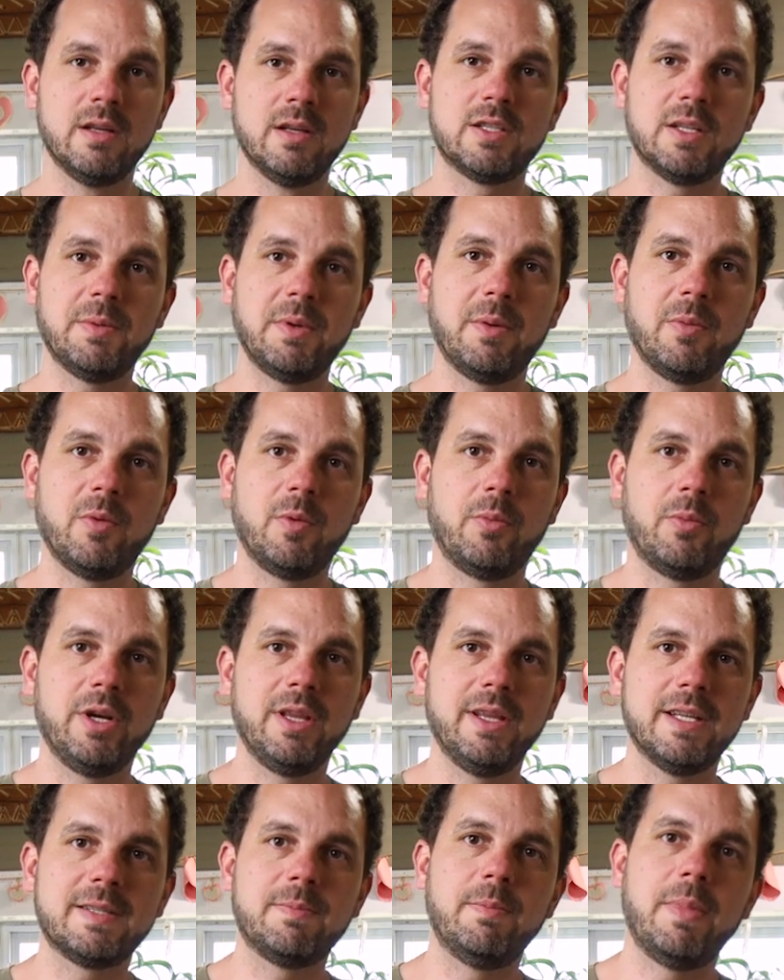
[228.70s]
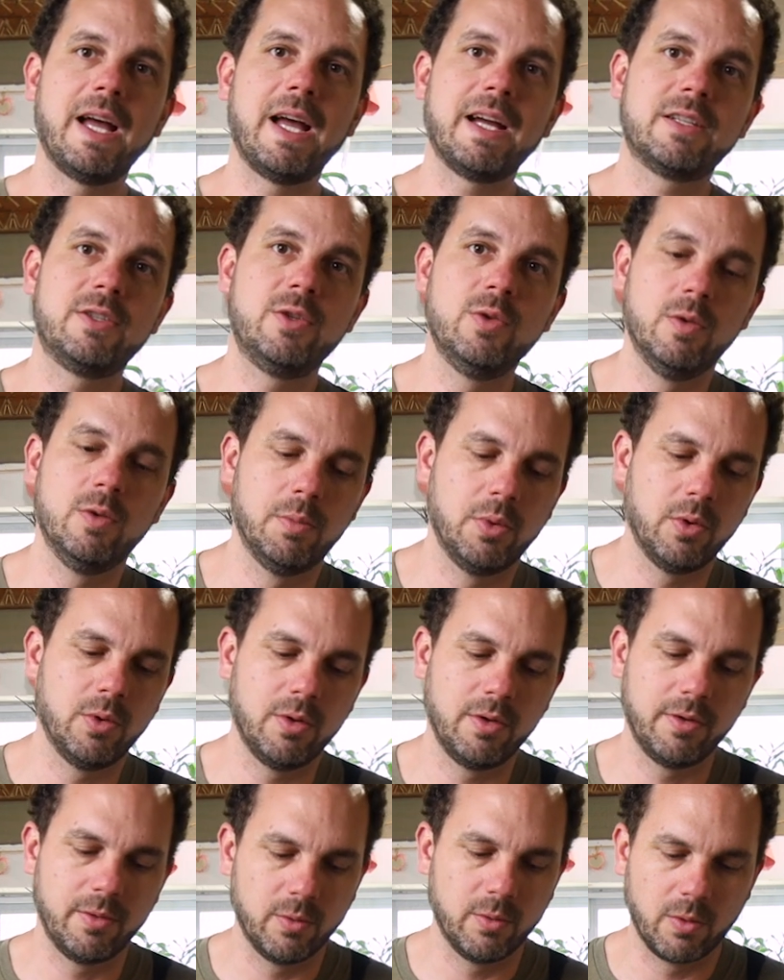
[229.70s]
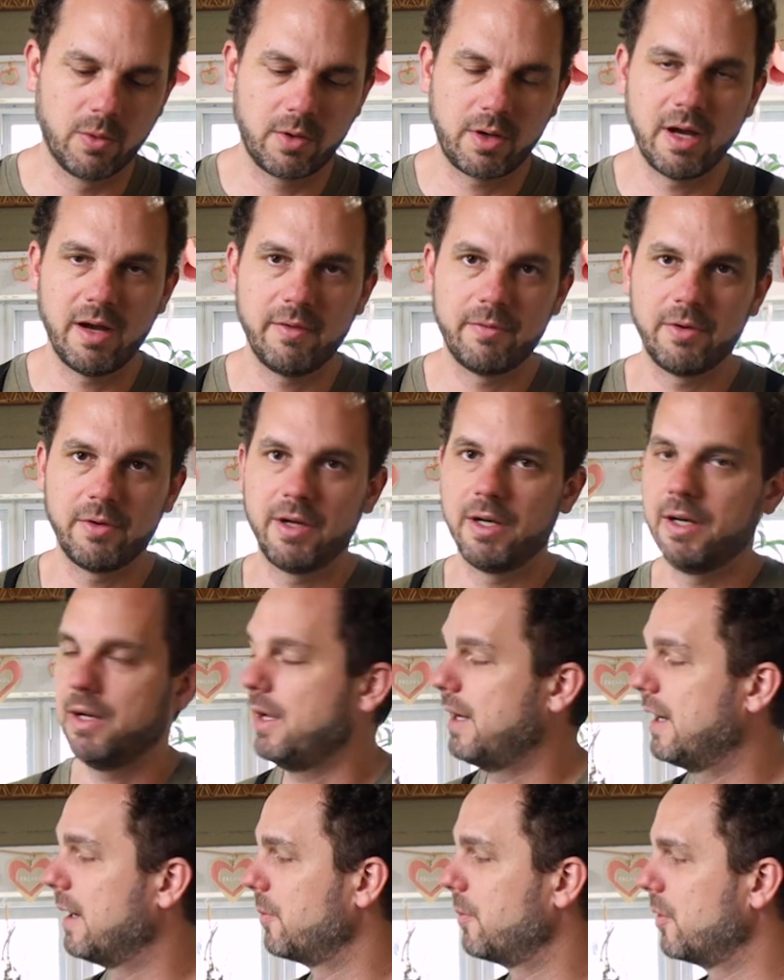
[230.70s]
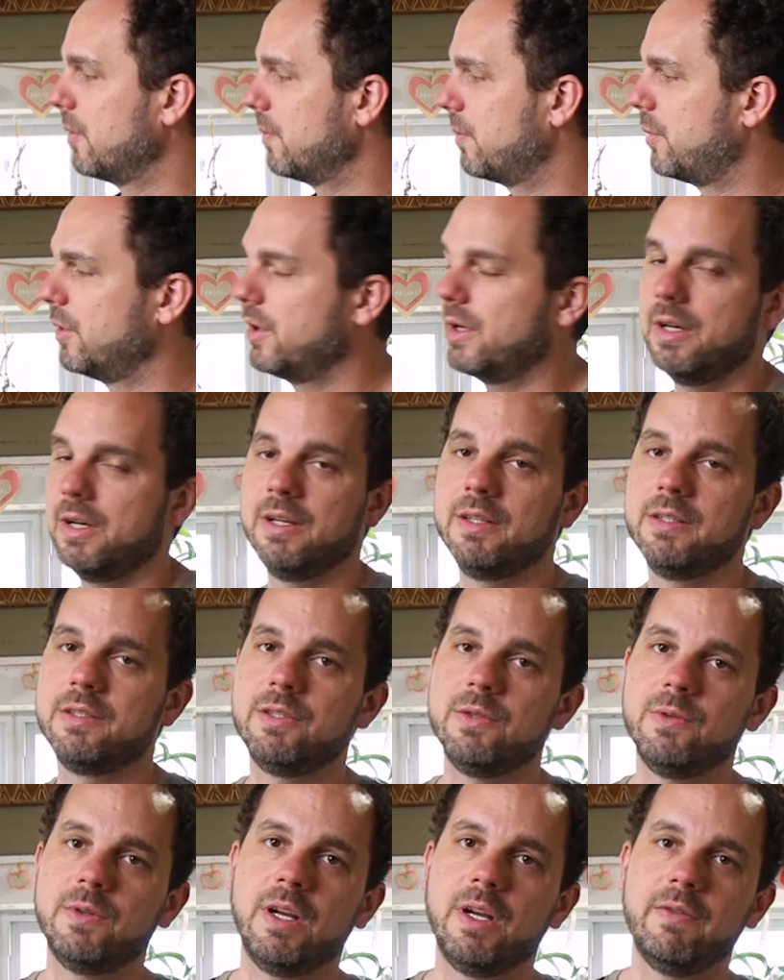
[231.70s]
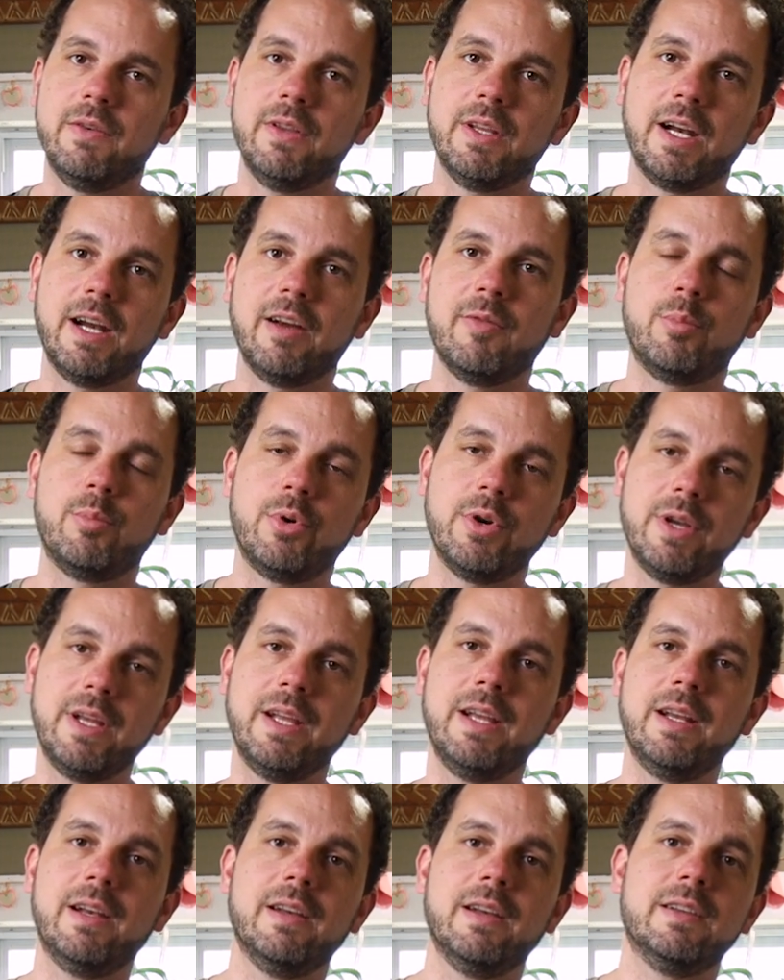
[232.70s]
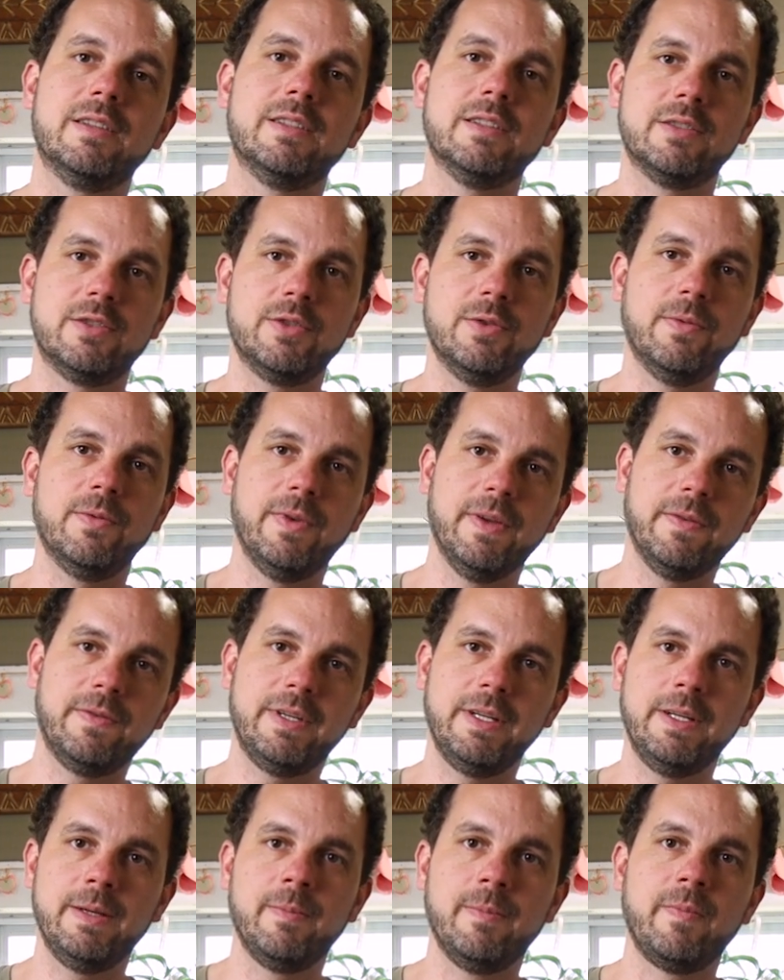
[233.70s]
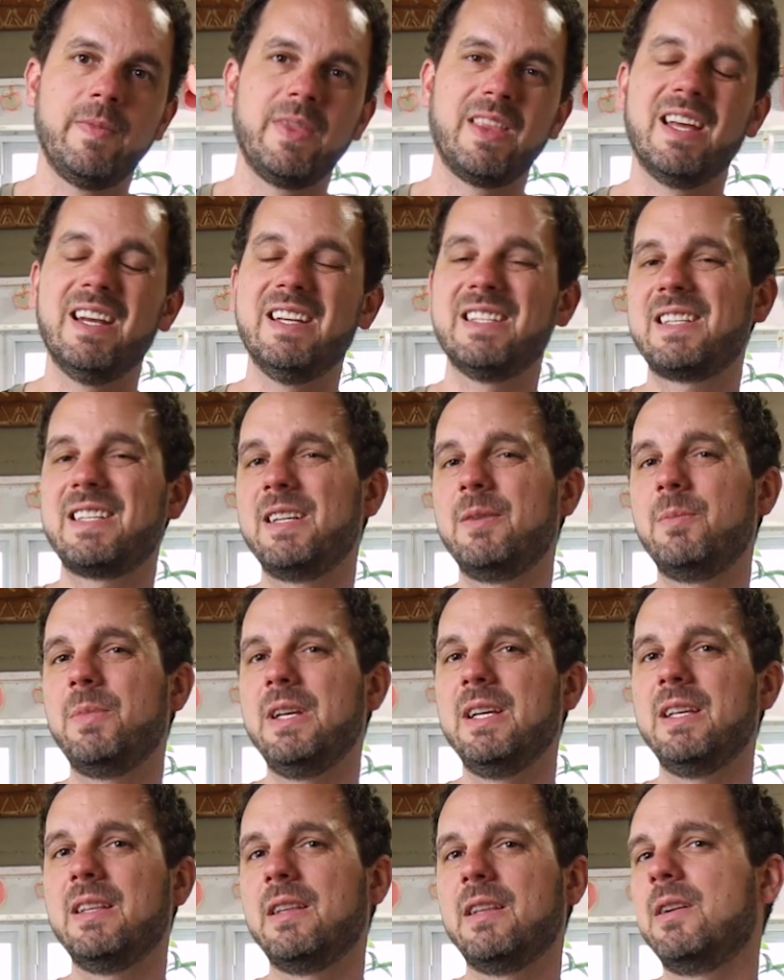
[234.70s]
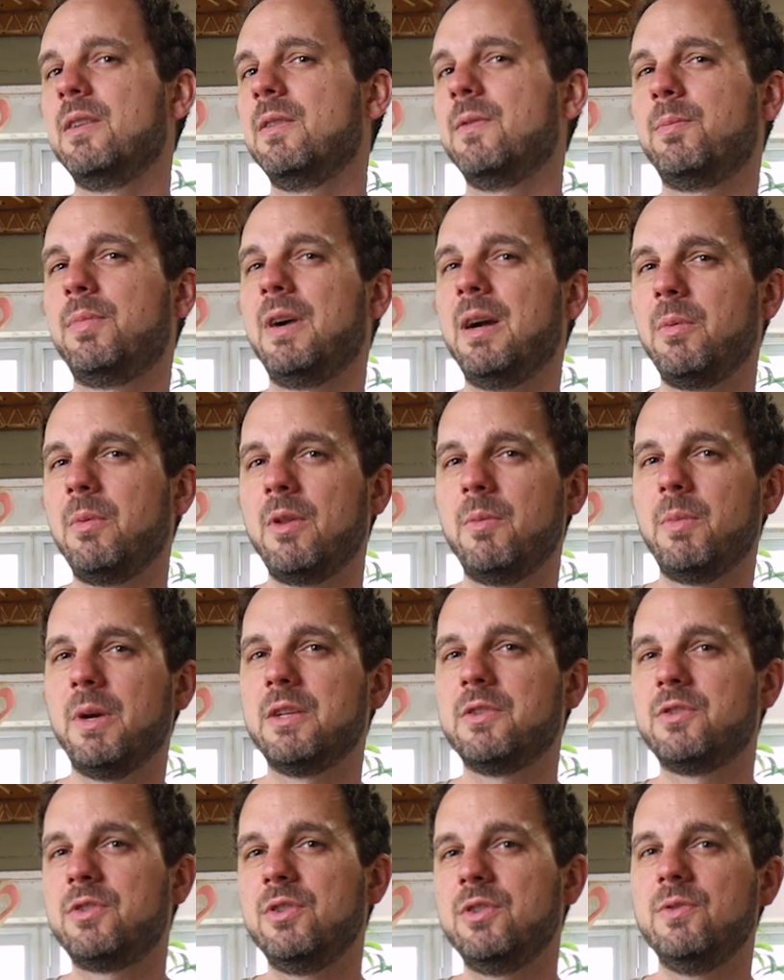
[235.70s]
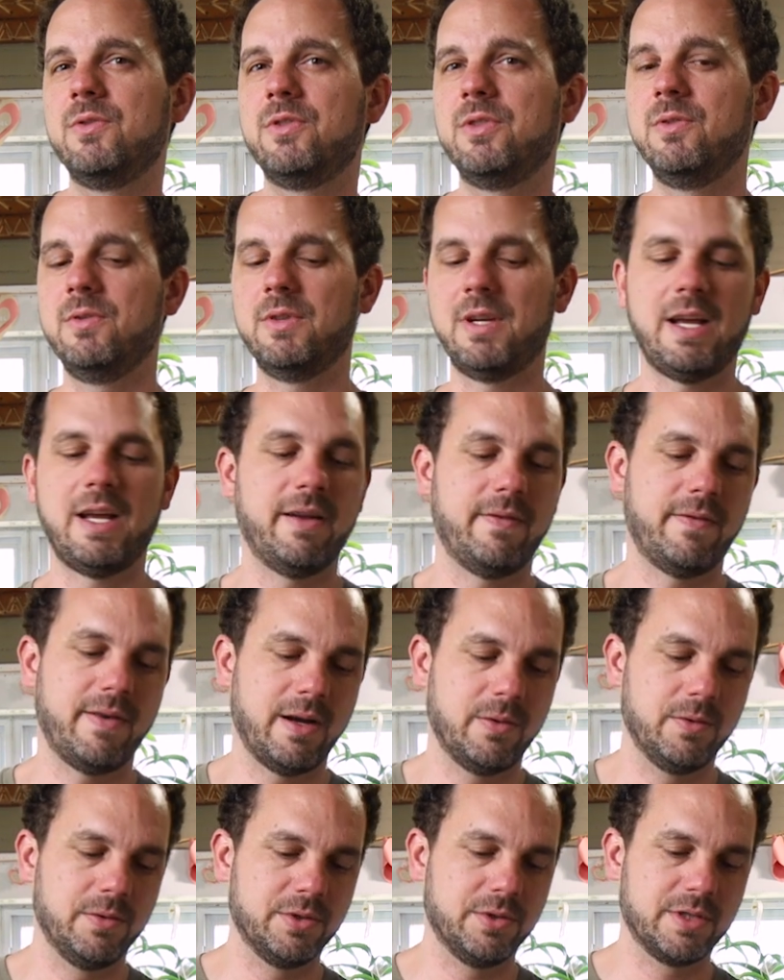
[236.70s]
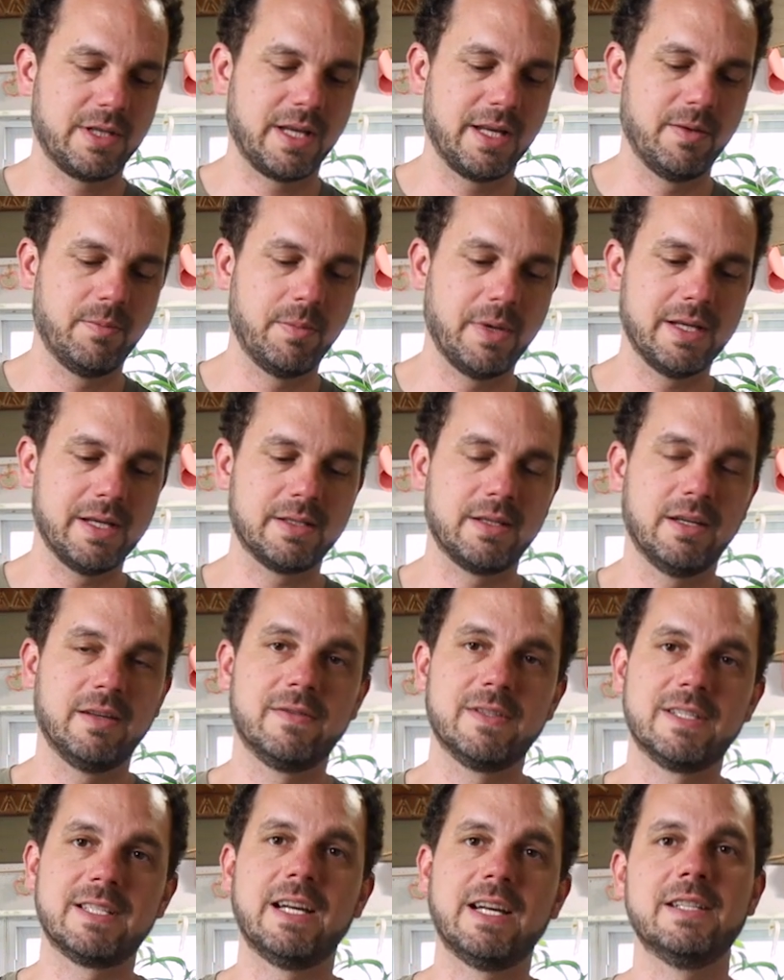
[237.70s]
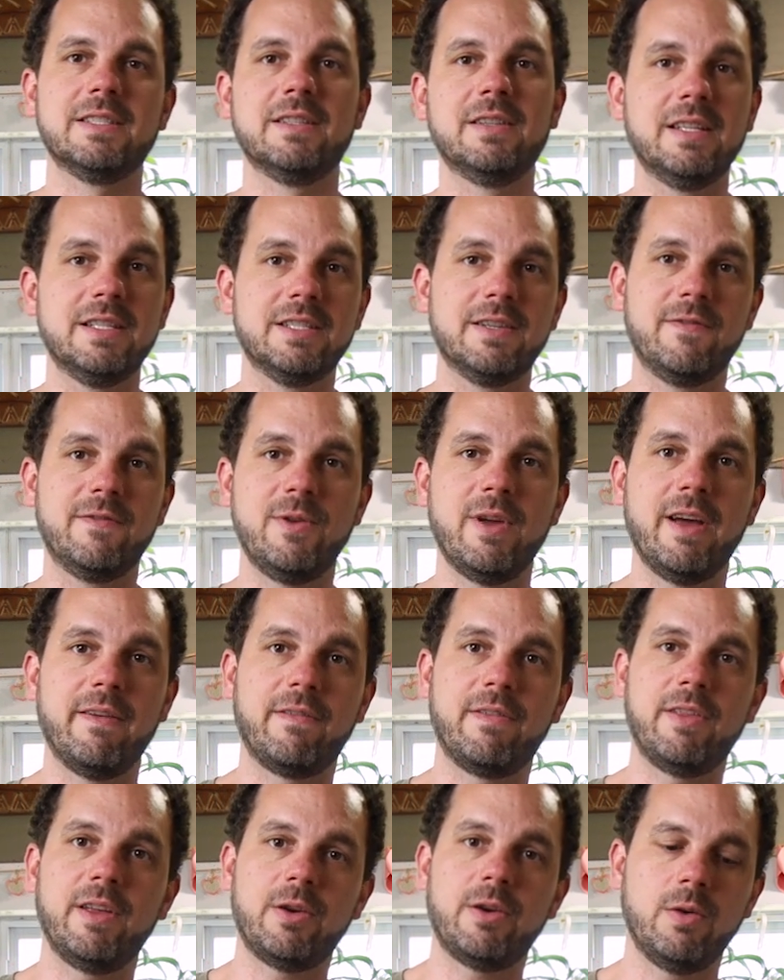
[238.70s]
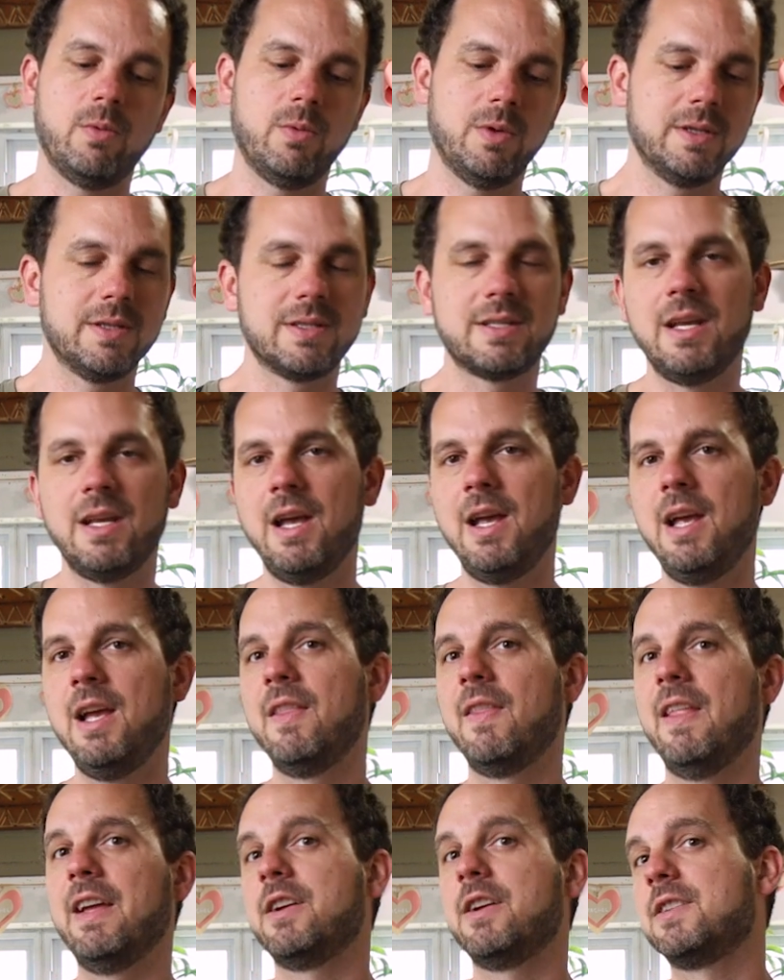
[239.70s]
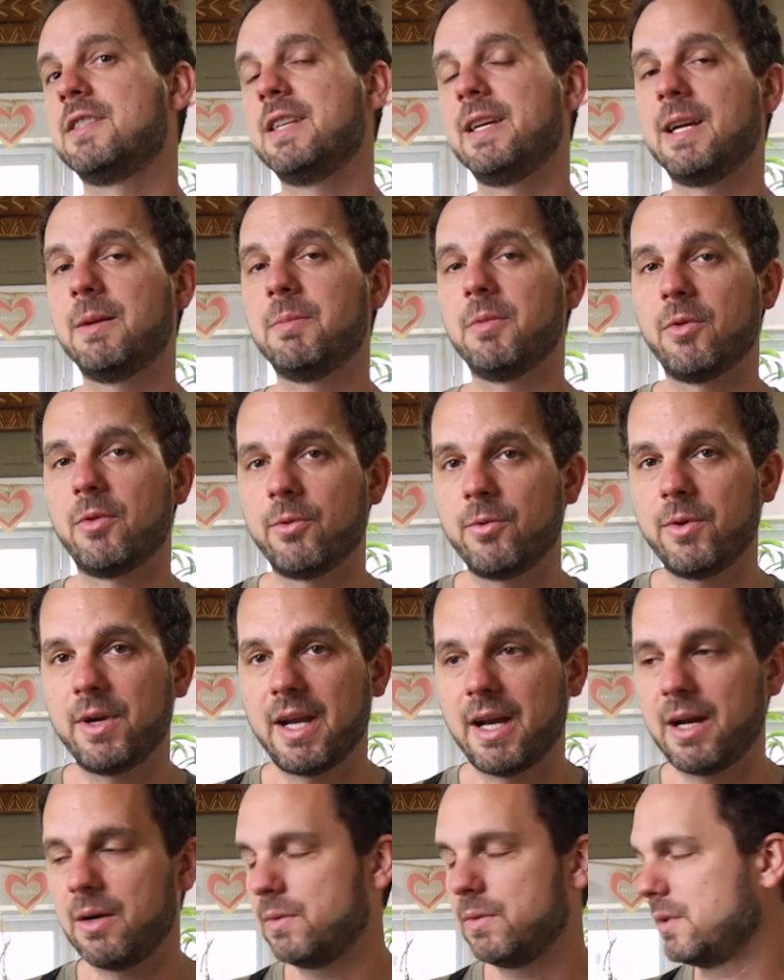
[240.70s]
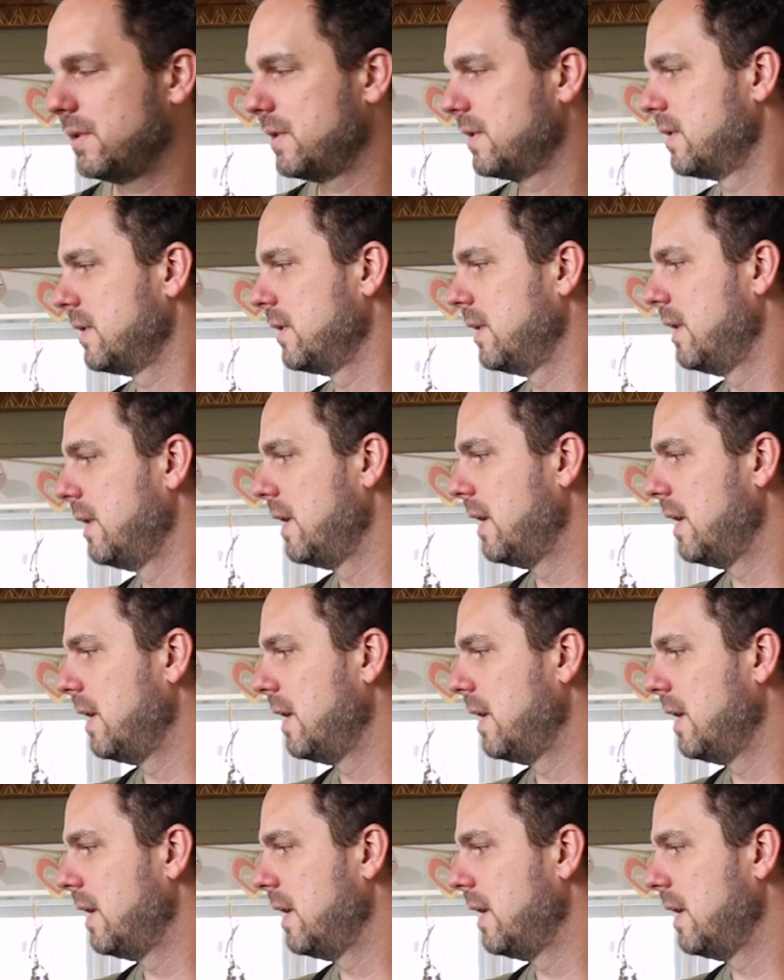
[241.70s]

So now I'm going to bring this back to a boil, and we'll cover it, and I'm going to put it into an oven that I've preheated to 250. And it's going to be in there probably about 2.5 hours, just kind of based off the size of these. If you have thicker ones, they could take up to 3 hours.